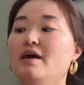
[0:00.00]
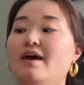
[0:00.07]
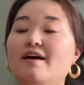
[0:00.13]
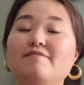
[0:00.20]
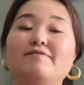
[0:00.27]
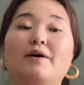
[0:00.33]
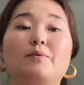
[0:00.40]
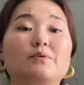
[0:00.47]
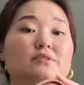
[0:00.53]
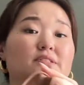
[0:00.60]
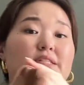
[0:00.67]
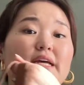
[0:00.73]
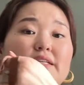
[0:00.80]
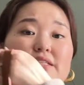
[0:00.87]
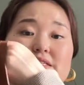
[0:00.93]
if I were to
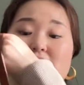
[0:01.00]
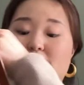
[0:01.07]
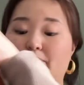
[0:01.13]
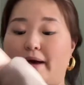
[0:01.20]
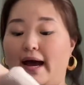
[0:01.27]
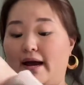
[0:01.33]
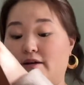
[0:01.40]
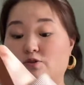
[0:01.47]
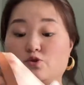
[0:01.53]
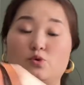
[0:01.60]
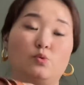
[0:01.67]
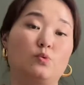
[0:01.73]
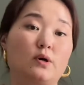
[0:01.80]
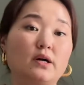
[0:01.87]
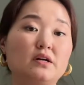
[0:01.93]
take this bag to
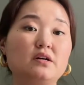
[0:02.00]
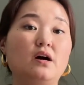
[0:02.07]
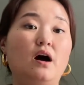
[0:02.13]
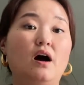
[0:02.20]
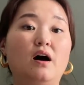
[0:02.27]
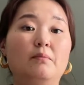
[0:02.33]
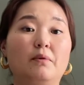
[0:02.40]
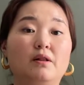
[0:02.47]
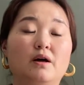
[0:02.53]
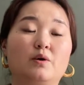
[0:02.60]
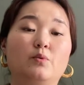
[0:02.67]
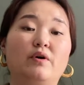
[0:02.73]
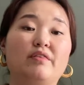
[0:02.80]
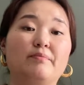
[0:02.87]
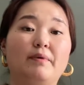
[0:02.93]
work, along
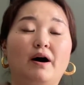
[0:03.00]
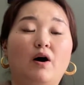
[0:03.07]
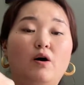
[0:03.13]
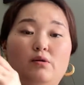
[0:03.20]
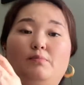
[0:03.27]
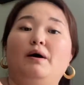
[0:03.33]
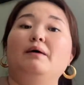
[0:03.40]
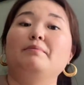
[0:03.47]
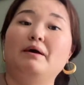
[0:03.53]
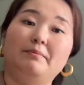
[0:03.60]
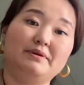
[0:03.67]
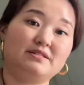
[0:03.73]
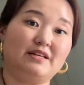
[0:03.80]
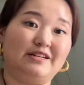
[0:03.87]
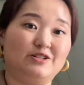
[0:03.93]
with all my baby
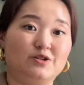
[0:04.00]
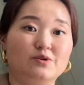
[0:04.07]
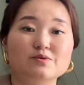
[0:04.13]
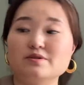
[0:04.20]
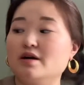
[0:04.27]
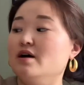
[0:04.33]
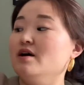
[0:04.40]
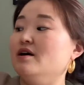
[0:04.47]
essentials.